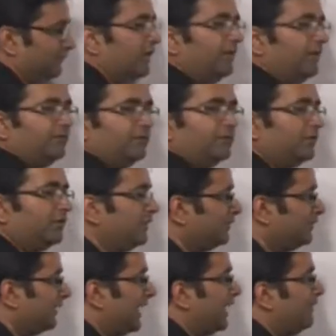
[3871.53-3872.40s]
What I have to do
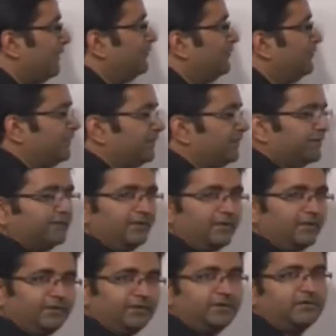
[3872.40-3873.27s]
is I have to first
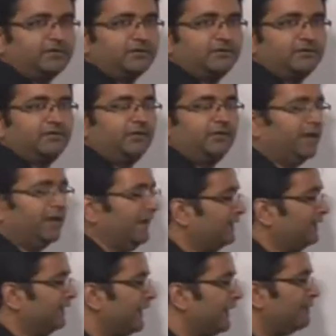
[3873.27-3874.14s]
reverse it,
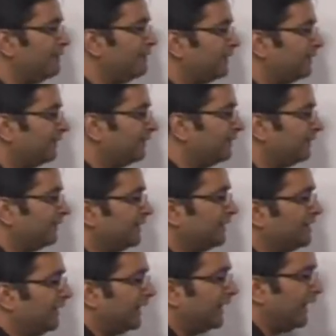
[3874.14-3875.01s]
and then after
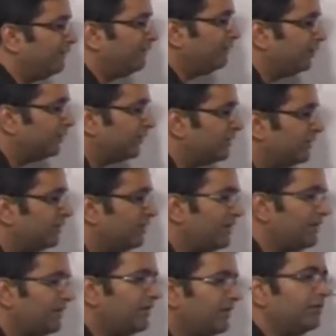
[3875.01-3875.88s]
reversing it I have to
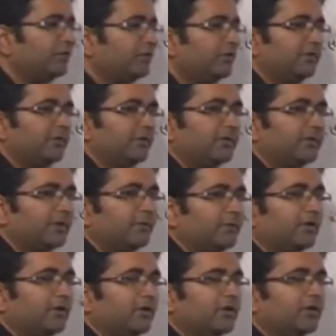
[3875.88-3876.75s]
insert it into the
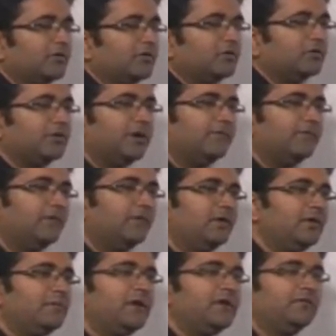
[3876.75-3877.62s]
system, so that
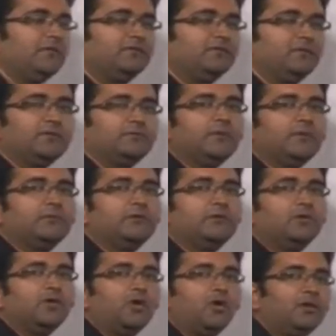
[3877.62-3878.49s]
one by
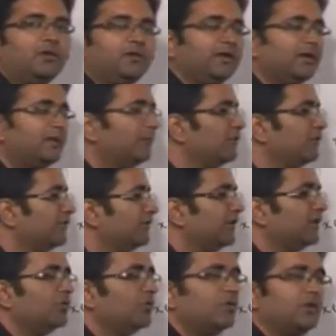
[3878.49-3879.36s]
one all the
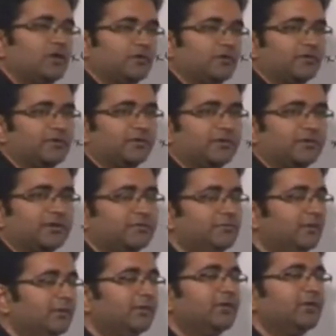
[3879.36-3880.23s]
inputs can go into the
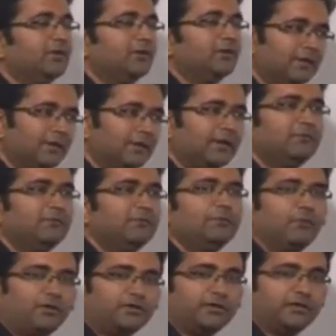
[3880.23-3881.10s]
system, they can
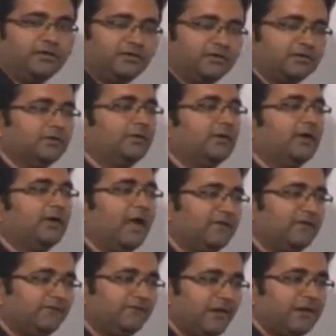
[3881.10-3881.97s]
be processed,
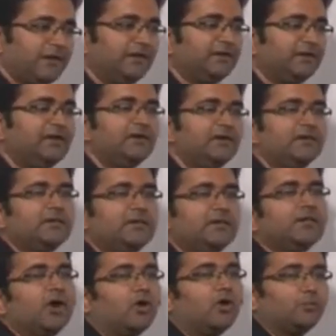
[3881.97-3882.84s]
and finally
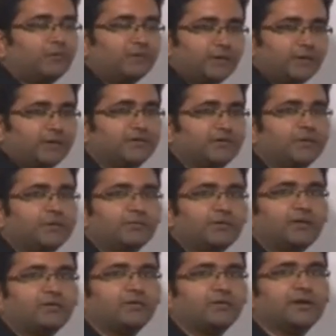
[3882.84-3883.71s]
the output can be
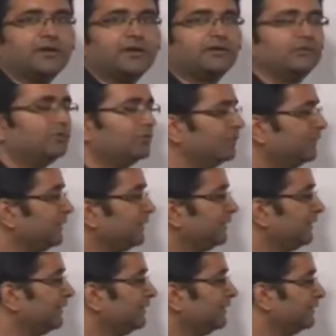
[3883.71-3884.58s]
given outside.
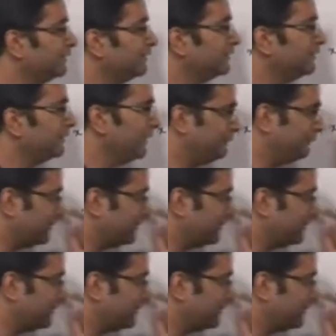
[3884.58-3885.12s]
Okay, this is the